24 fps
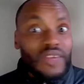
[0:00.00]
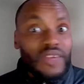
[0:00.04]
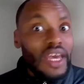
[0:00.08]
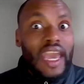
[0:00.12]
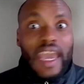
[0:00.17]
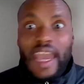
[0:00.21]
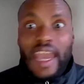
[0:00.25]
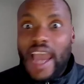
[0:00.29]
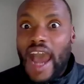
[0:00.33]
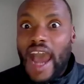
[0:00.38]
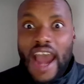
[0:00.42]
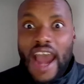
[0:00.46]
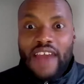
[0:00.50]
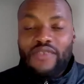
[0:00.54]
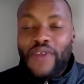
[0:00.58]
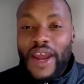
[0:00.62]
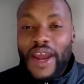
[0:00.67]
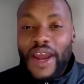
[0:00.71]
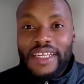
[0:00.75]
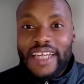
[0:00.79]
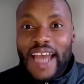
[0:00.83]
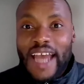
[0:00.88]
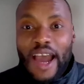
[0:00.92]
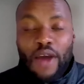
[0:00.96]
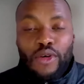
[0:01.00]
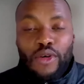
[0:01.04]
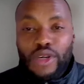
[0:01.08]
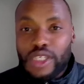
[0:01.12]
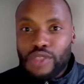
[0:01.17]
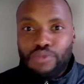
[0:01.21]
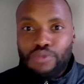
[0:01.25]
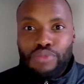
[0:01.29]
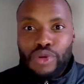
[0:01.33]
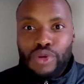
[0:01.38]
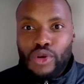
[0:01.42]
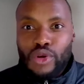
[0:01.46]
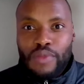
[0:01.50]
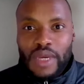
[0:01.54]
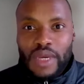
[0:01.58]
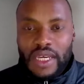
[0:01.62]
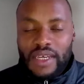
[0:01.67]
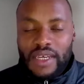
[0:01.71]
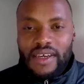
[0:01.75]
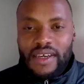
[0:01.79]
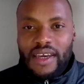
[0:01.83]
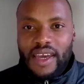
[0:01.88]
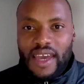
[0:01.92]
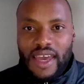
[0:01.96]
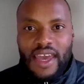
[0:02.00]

ai right now is booming